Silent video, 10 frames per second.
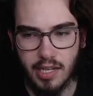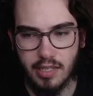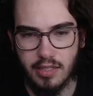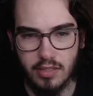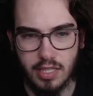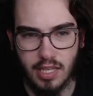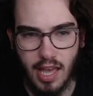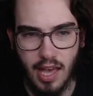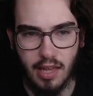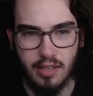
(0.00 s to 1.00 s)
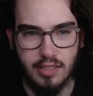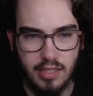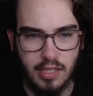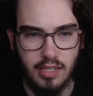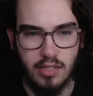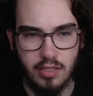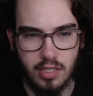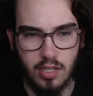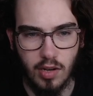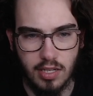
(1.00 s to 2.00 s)
there's a cat. There's a
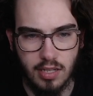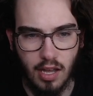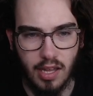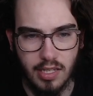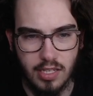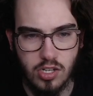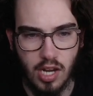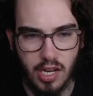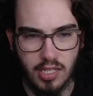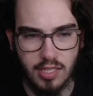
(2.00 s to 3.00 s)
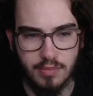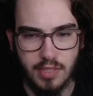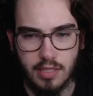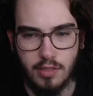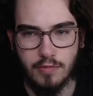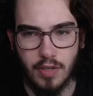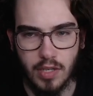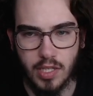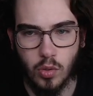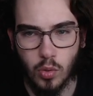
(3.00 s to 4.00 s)
Kricketot. It's shiny.
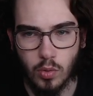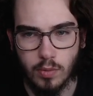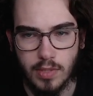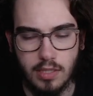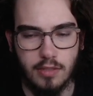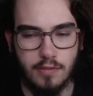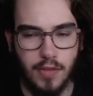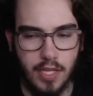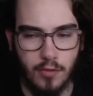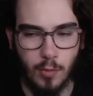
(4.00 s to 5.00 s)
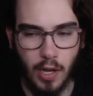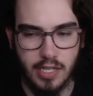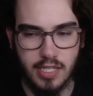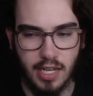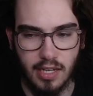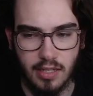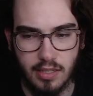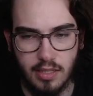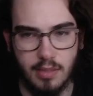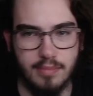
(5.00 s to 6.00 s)
Very cool. Thank you for watching.
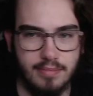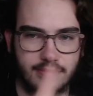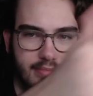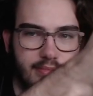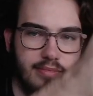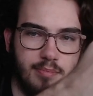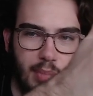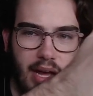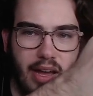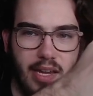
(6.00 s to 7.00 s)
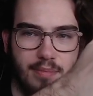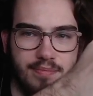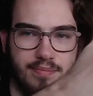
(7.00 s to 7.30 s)
Bye.